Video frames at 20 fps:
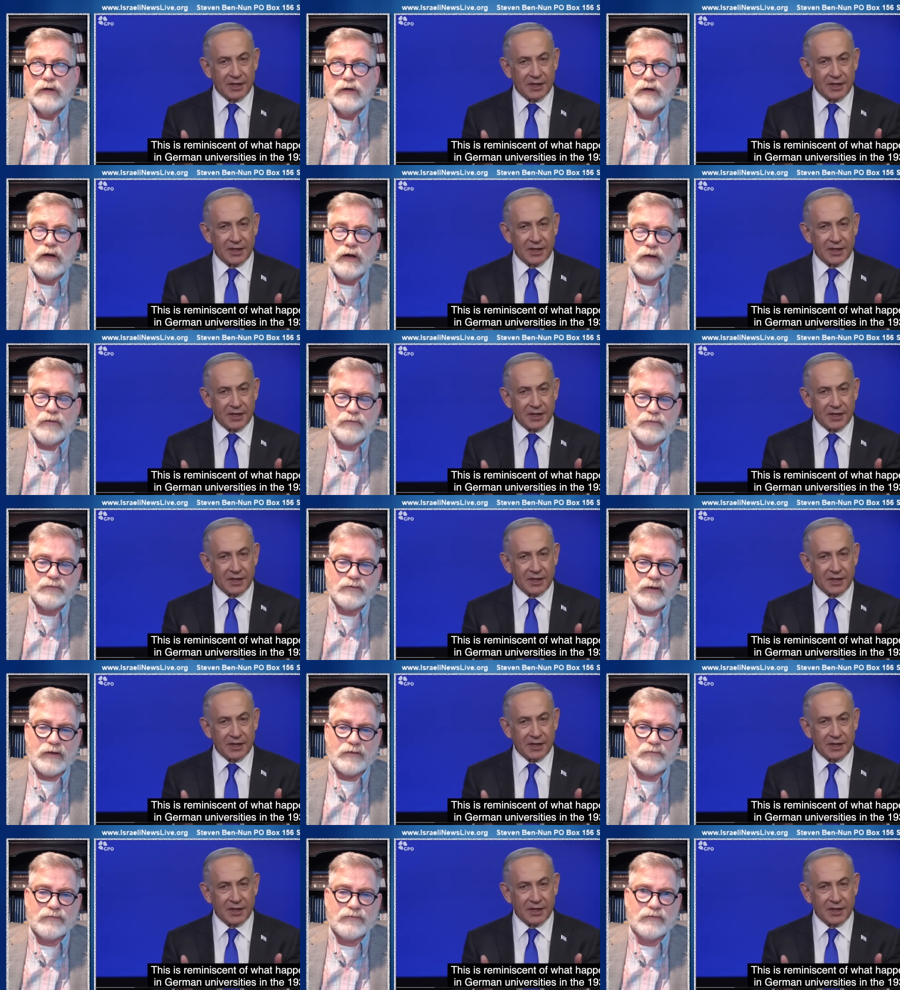Speaker 1: the
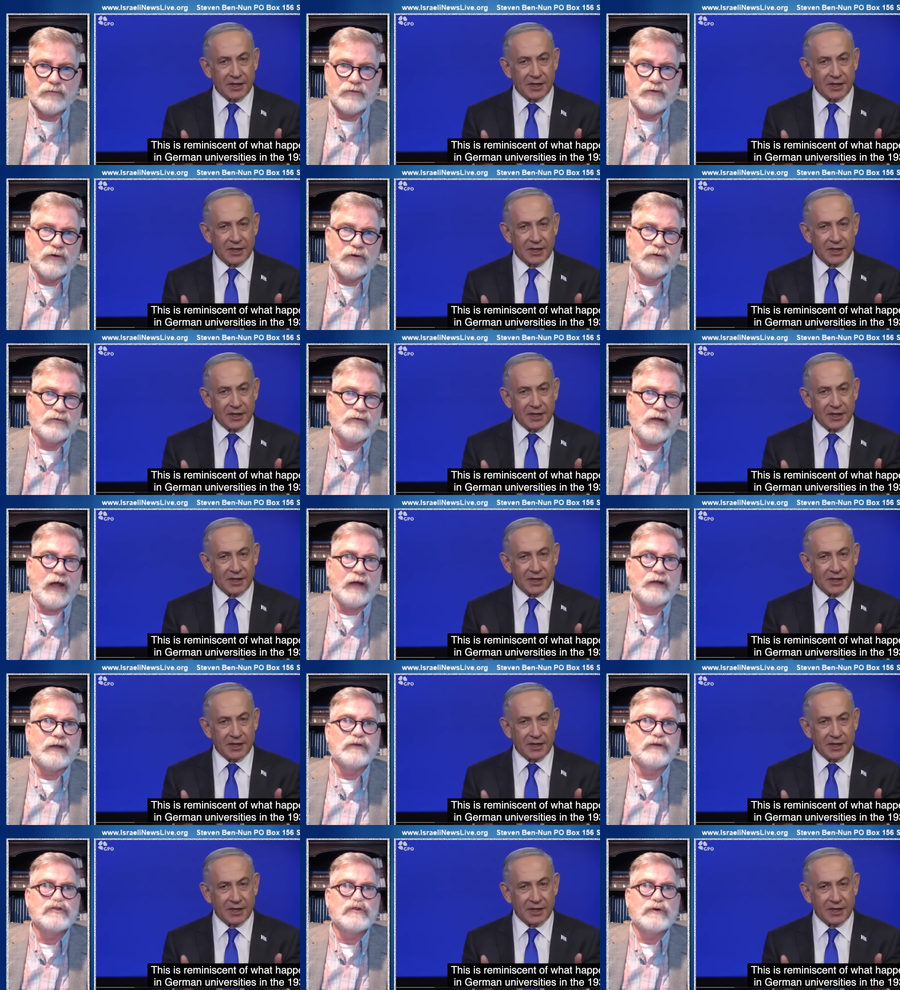death, you know,
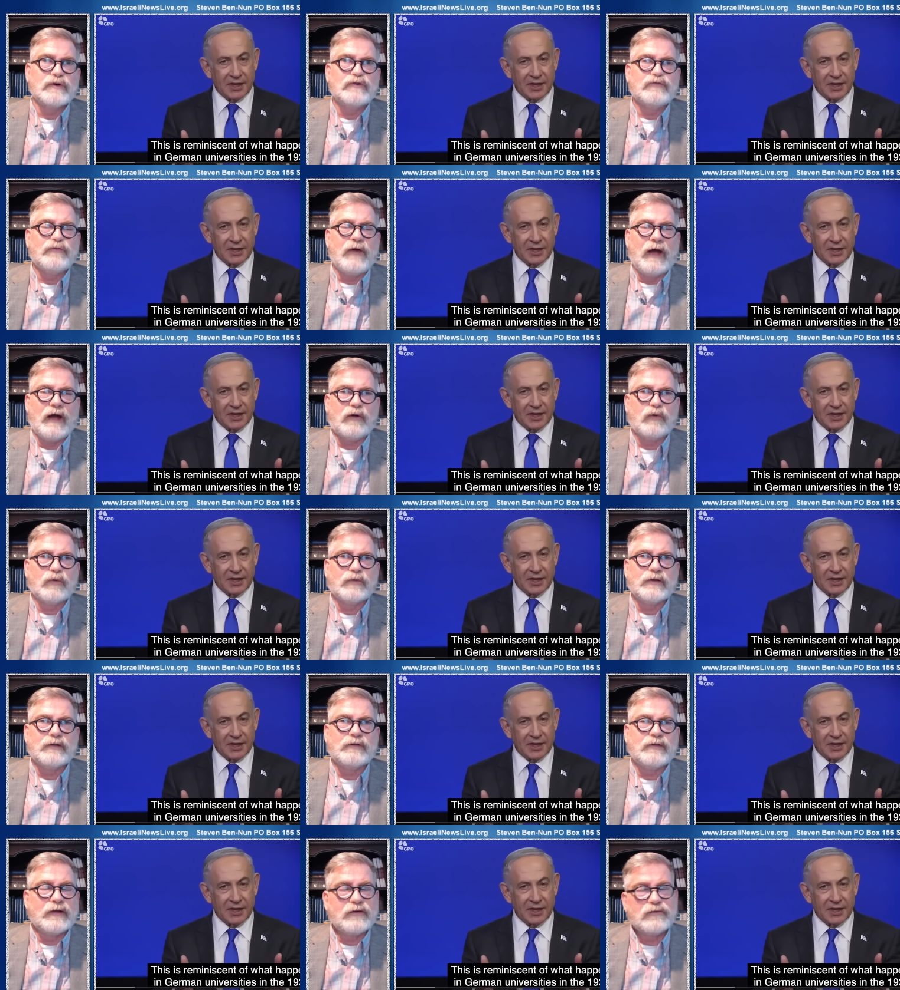attacking Jewish
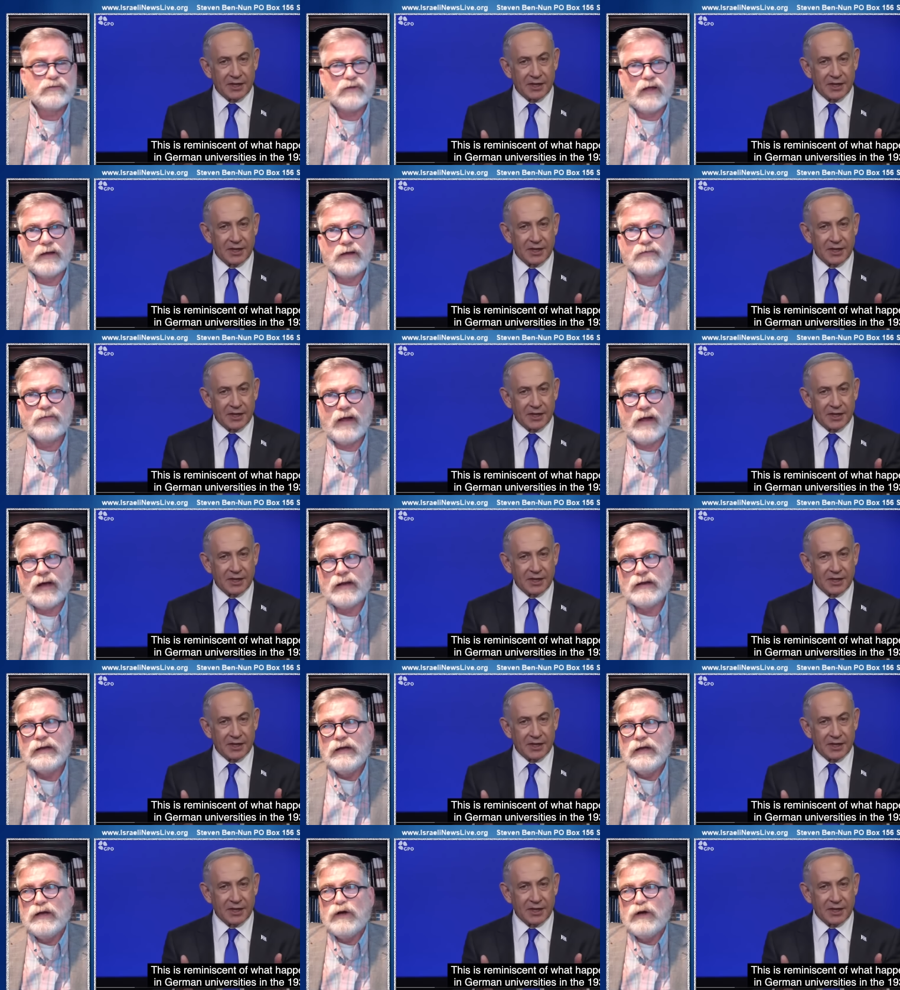faculty, things like that.